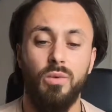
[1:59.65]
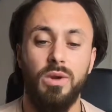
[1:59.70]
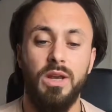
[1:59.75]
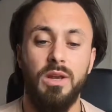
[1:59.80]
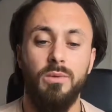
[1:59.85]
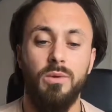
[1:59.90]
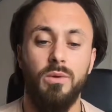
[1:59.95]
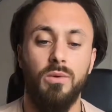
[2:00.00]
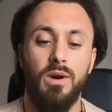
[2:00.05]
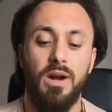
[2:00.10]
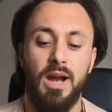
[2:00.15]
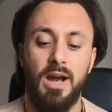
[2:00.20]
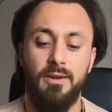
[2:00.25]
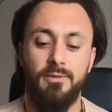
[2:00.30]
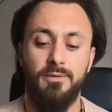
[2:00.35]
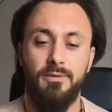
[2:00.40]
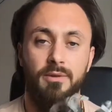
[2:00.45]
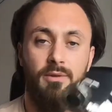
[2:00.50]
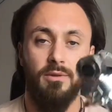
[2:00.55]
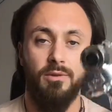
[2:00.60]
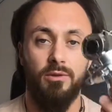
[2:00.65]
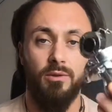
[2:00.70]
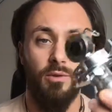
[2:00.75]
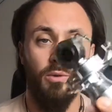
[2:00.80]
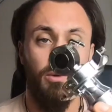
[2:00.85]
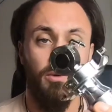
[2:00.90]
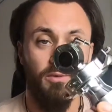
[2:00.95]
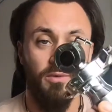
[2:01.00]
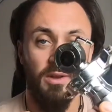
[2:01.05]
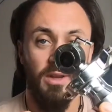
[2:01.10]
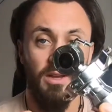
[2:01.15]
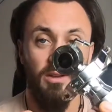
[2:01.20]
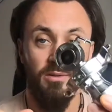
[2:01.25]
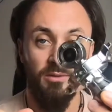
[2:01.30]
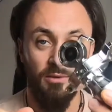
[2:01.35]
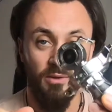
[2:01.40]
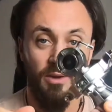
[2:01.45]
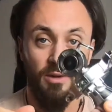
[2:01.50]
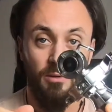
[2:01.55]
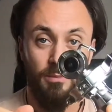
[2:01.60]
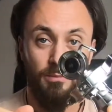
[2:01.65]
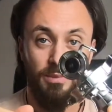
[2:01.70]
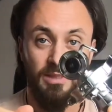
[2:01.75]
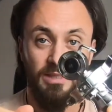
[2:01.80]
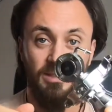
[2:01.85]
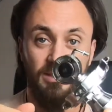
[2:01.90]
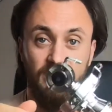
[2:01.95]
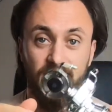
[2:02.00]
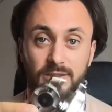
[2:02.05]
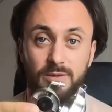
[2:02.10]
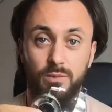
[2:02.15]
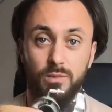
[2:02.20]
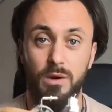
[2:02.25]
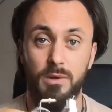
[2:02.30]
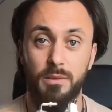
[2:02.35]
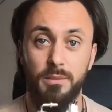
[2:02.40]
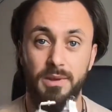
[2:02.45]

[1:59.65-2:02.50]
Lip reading: we will have 2 of these fully completed. One will be